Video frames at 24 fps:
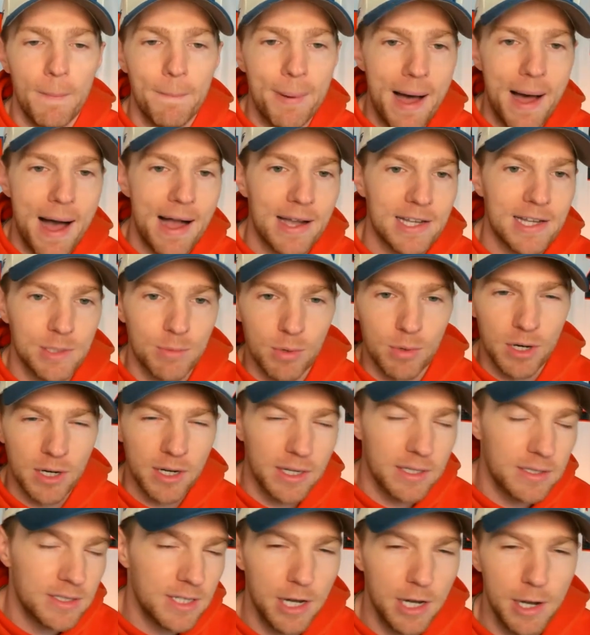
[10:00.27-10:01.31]
box. And we're going to
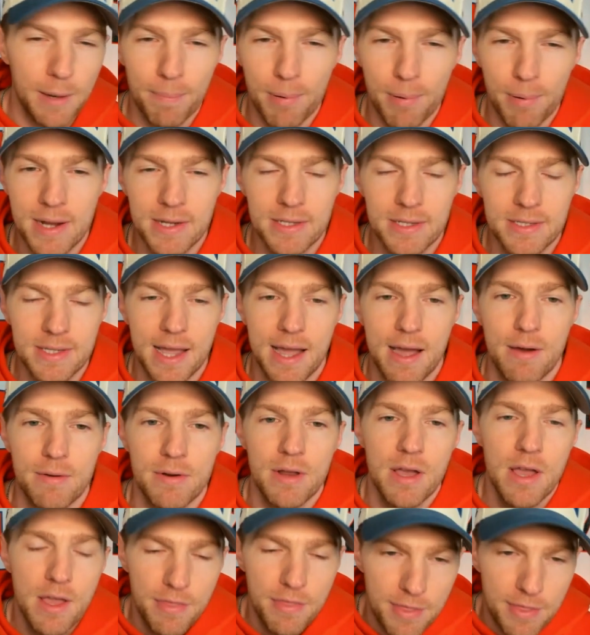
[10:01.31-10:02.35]
continue to break down
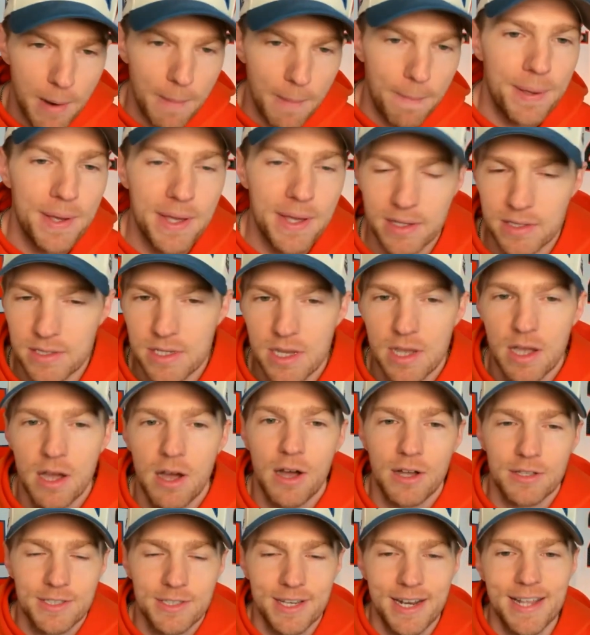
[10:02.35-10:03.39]
their picks
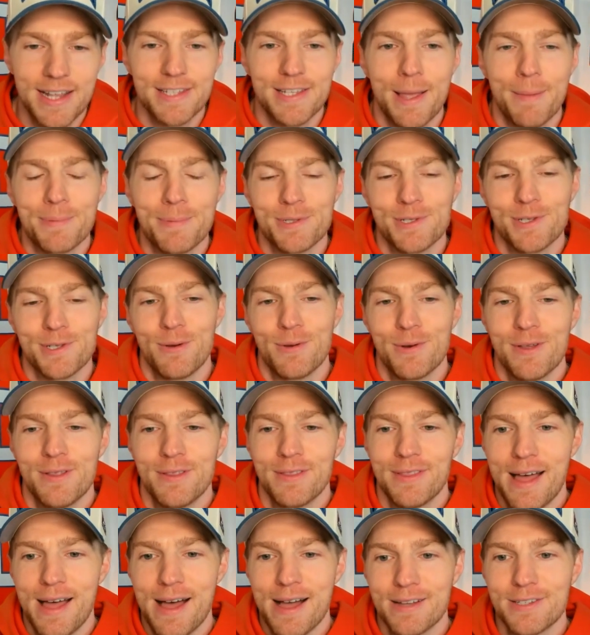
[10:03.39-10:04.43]
on today's episode,
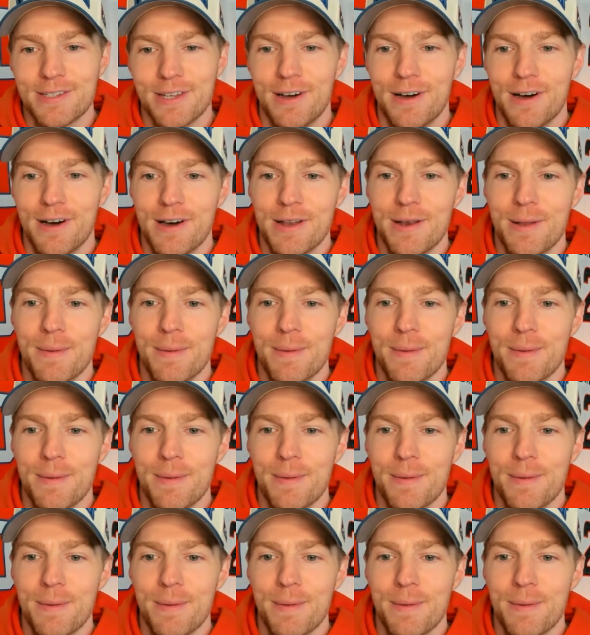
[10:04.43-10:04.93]
Locked On